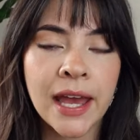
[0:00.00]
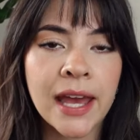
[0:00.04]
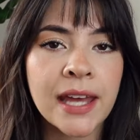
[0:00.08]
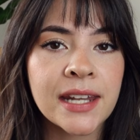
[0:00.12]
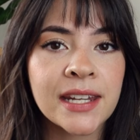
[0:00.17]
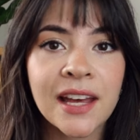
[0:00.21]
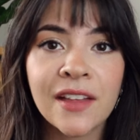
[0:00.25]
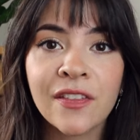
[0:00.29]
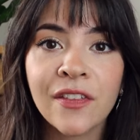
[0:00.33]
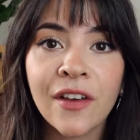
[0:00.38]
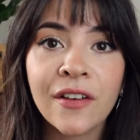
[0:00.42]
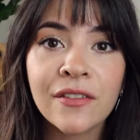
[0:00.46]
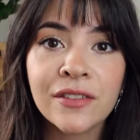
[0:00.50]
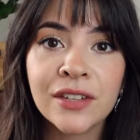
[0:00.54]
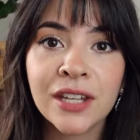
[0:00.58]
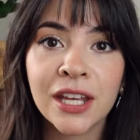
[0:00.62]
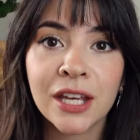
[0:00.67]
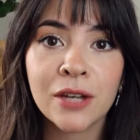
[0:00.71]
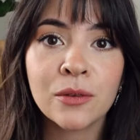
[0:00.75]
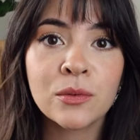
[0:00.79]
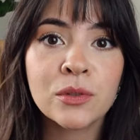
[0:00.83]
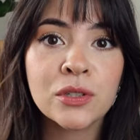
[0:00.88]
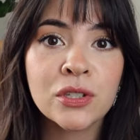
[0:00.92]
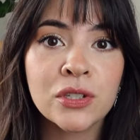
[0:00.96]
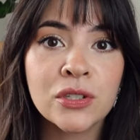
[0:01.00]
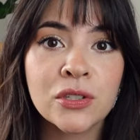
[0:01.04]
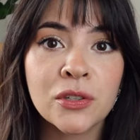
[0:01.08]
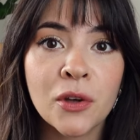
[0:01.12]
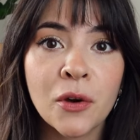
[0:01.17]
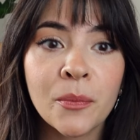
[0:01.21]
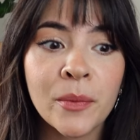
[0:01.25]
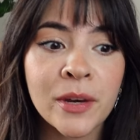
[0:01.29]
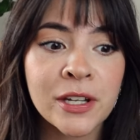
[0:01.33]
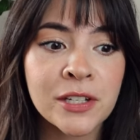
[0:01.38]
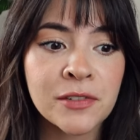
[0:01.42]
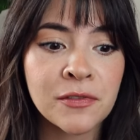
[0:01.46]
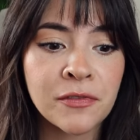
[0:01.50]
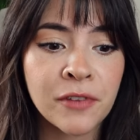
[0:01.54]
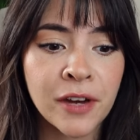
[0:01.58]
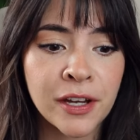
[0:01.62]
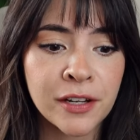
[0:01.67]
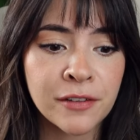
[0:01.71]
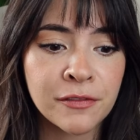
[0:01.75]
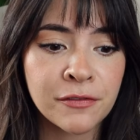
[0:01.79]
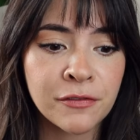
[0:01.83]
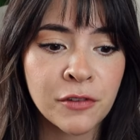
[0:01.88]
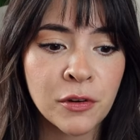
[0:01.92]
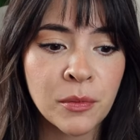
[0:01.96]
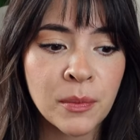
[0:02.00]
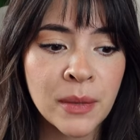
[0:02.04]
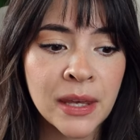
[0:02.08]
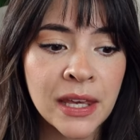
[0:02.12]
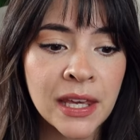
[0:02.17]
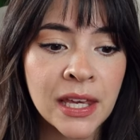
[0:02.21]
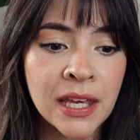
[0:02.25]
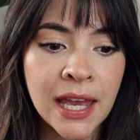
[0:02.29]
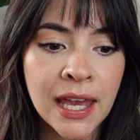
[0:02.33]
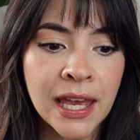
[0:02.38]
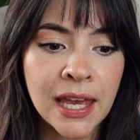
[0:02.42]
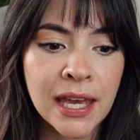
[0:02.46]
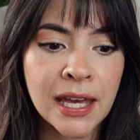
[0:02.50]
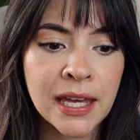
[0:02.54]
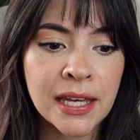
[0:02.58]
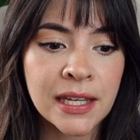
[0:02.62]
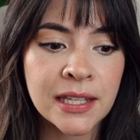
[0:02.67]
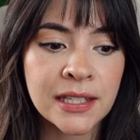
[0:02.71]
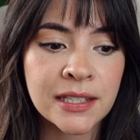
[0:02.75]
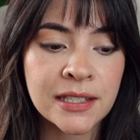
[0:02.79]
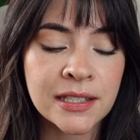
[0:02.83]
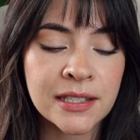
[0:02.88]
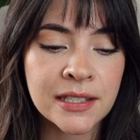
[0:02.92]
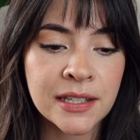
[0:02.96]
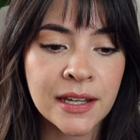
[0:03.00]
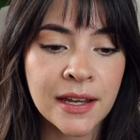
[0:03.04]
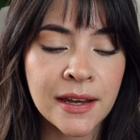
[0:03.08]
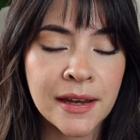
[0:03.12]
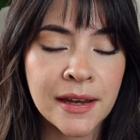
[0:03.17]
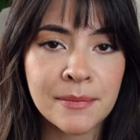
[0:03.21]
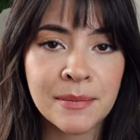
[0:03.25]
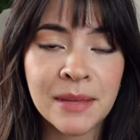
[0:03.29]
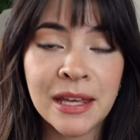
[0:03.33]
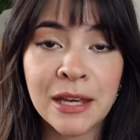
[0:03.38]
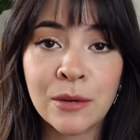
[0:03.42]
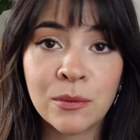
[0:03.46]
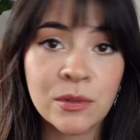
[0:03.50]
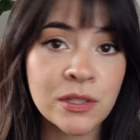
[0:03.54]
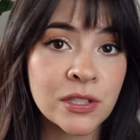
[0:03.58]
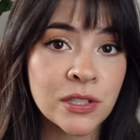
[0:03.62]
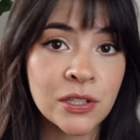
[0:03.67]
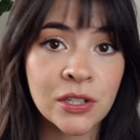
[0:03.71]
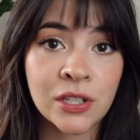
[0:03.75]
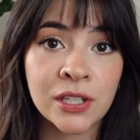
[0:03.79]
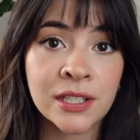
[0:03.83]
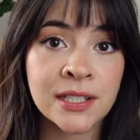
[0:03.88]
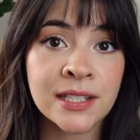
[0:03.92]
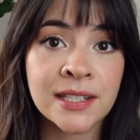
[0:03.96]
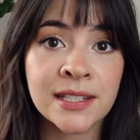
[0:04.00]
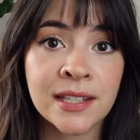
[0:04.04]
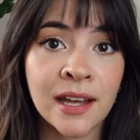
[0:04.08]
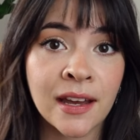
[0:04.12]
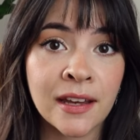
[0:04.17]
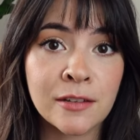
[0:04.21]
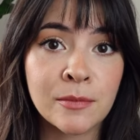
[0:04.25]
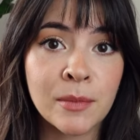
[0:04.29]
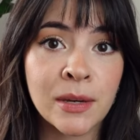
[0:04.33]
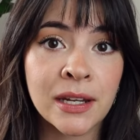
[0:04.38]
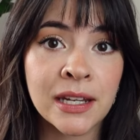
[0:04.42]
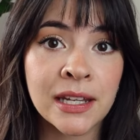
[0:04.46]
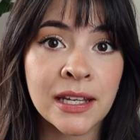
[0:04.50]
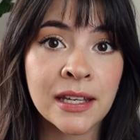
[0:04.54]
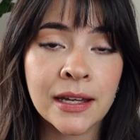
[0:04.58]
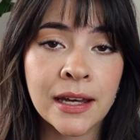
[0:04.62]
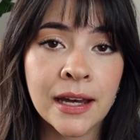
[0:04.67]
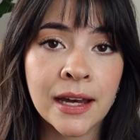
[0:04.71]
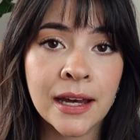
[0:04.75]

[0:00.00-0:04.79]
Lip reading: And I loved it. It was so much fun for me, and it was good side money.